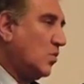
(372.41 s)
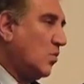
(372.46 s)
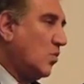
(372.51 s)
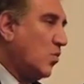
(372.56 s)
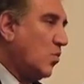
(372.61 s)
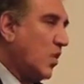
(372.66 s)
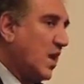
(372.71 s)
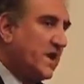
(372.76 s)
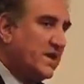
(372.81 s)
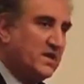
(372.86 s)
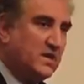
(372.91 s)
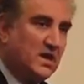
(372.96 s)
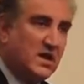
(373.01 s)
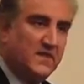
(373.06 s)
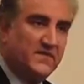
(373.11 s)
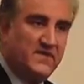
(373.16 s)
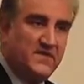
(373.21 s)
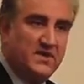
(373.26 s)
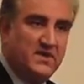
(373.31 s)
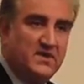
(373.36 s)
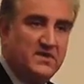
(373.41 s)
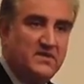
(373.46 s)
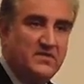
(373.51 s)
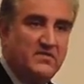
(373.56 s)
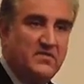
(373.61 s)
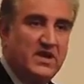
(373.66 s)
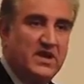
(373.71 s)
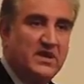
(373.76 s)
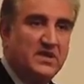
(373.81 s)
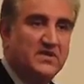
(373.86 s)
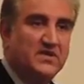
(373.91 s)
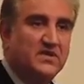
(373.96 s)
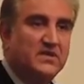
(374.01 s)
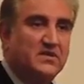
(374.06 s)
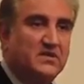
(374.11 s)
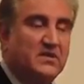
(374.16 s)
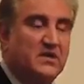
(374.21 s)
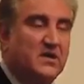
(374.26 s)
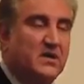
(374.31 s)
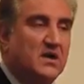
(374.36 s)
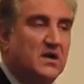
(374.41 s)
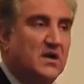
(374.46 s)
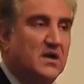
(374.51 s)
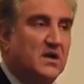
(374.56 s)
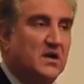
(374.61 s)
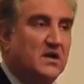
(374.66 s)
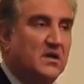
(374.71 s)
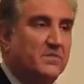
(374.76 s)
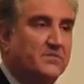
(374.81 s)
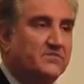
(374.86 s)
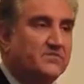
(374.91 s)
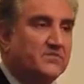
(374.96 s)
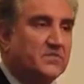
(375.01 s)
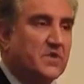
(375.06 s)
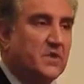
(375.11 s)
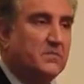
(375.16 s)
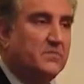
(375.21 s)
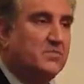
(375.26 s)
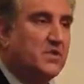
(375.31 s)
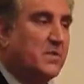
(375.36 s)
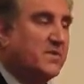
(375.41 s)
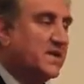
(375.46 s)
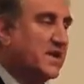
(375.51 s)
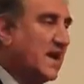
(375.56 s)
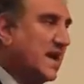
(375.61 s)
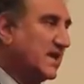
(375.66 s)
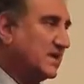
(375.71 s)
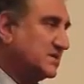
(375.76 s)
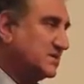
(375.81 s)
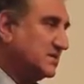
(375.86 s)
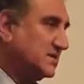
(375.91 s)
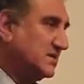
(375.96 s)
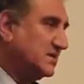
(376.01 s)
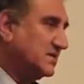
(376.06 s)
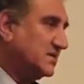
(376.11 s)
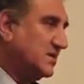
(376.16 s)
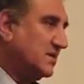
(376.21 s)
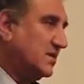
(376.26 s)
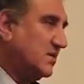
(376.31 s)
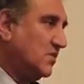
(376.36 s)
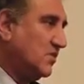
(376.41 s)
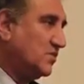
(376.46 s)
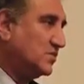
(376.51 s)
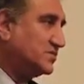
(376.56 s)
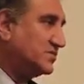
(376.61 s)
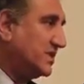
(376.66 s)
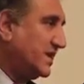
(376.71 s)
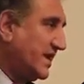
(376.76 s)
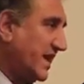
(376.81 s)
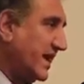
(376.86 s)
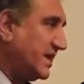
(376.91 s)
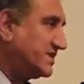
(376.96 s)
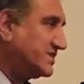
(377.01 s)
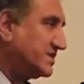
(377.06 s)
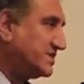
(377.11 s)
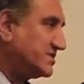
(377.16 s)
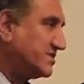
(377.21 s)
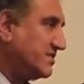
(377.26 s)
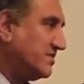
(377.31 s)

One other Indian propaganda was negated